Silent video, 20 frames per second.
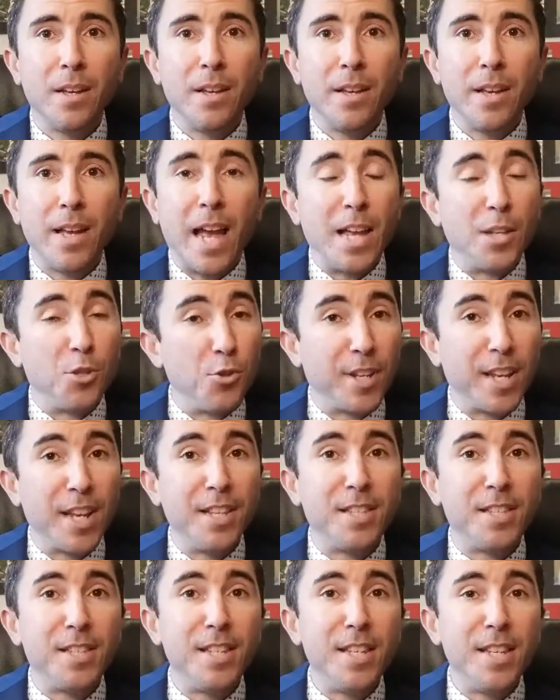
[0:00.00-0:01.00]
As you
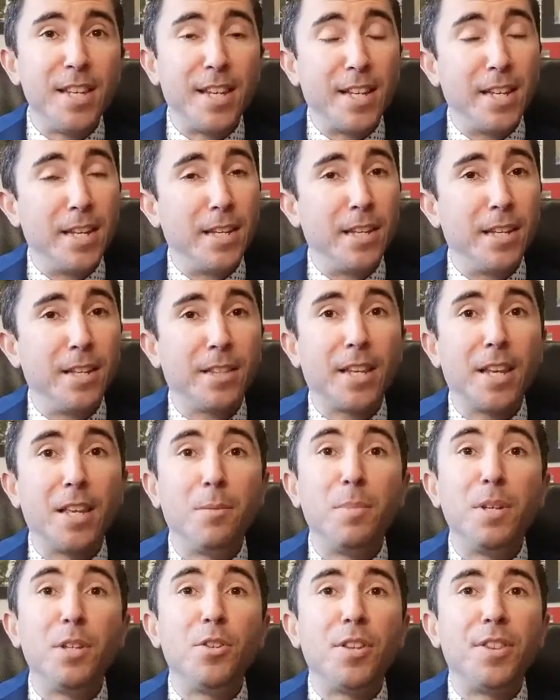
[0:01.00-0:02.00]
can see, it can
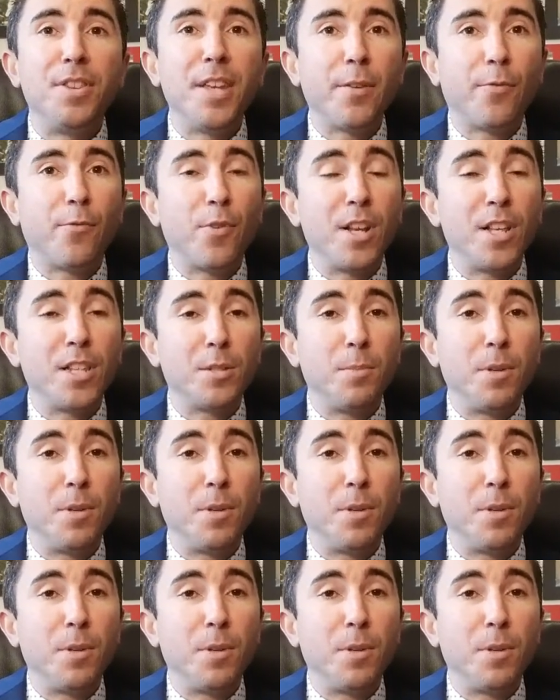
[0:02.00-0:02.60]
be the difference